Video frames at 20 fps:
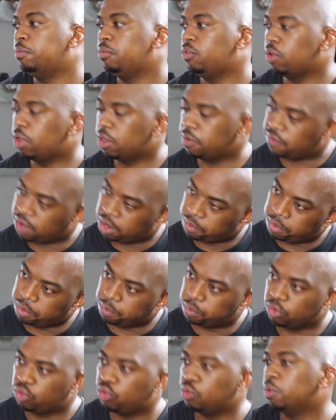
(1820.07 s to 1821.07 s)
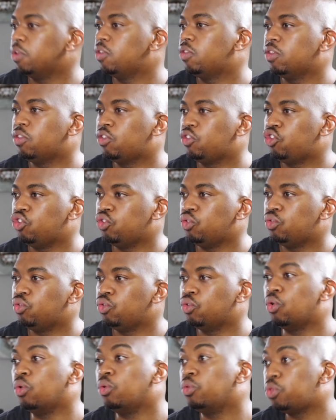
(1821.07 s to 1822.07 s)
You can find people to assist you to
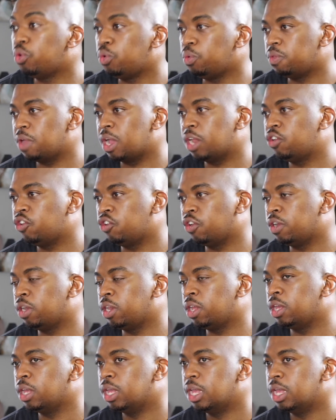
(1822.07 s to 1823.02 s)
go through that journey.